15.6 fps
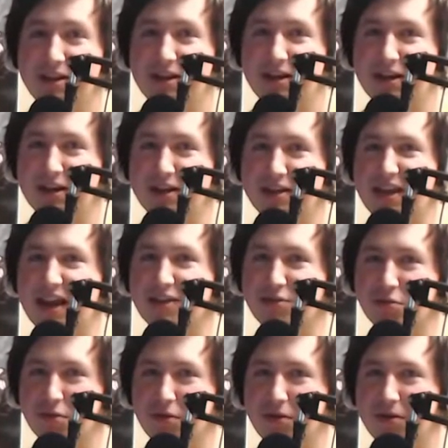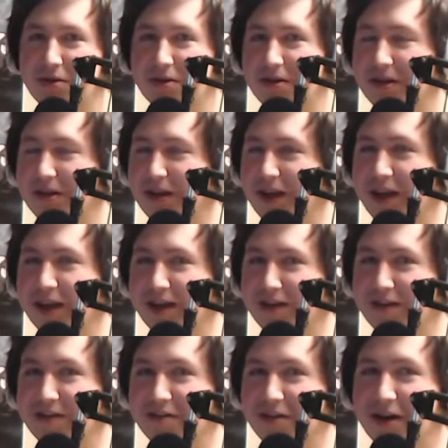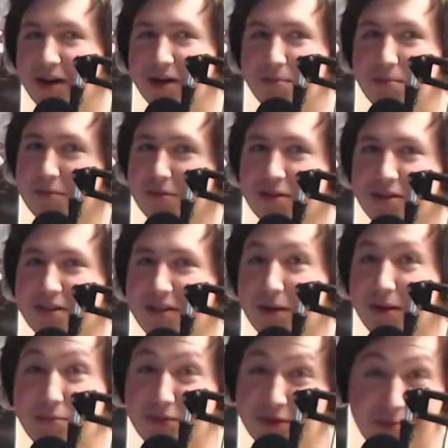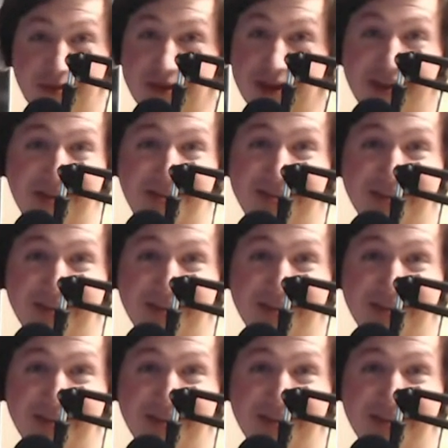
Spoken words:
It's extra long, and I'm obsessed.